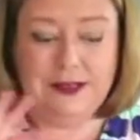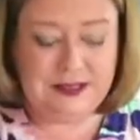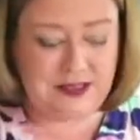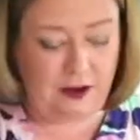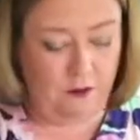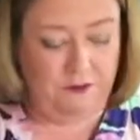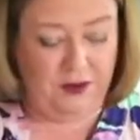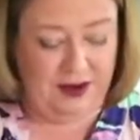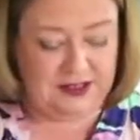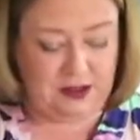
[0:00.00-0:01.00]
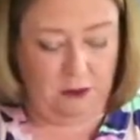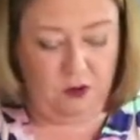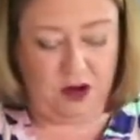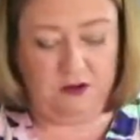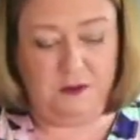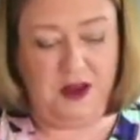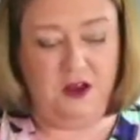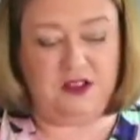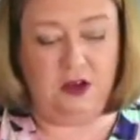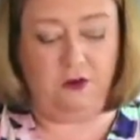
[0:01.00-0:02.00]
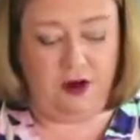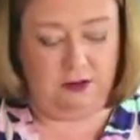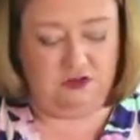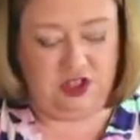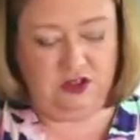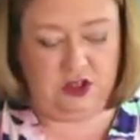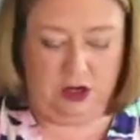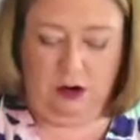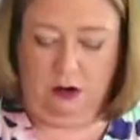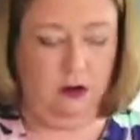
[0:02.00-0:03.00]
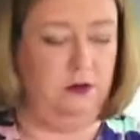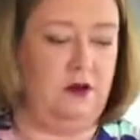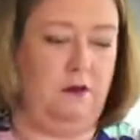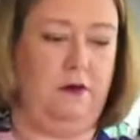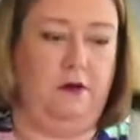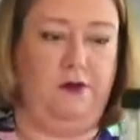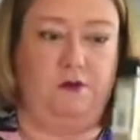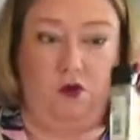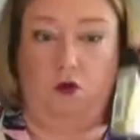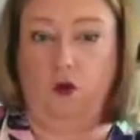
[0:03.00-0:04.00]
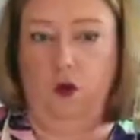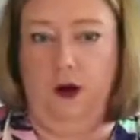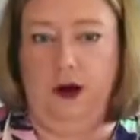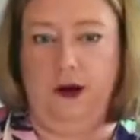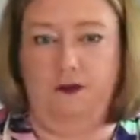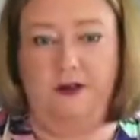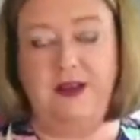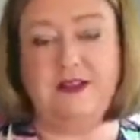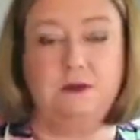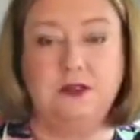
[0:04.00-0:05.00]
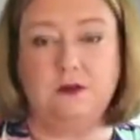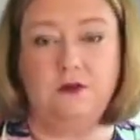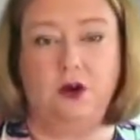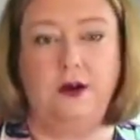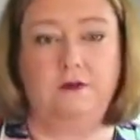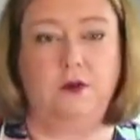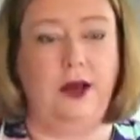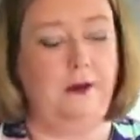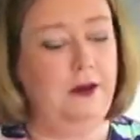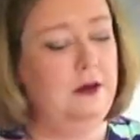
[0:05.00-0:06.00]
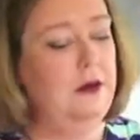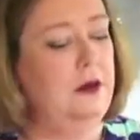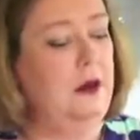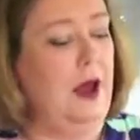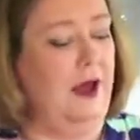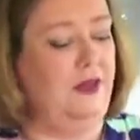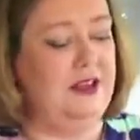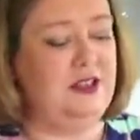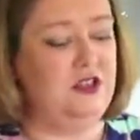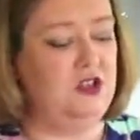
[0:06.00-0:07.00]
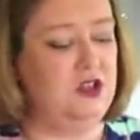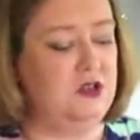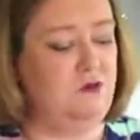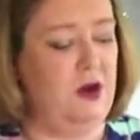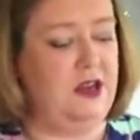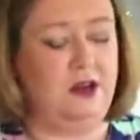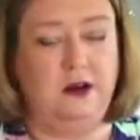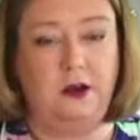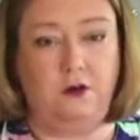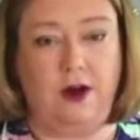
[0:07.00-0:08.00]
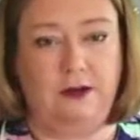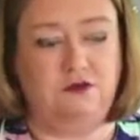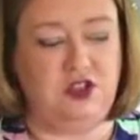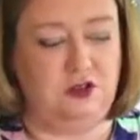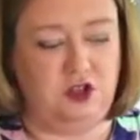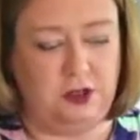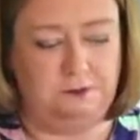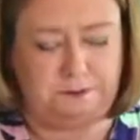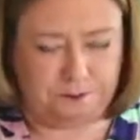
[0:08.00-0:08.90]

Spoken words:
So first up, we're going to be using ground ginger. I don't know if I've got quite enough in this one, so I've got another one out. And this is just regular ground ginger.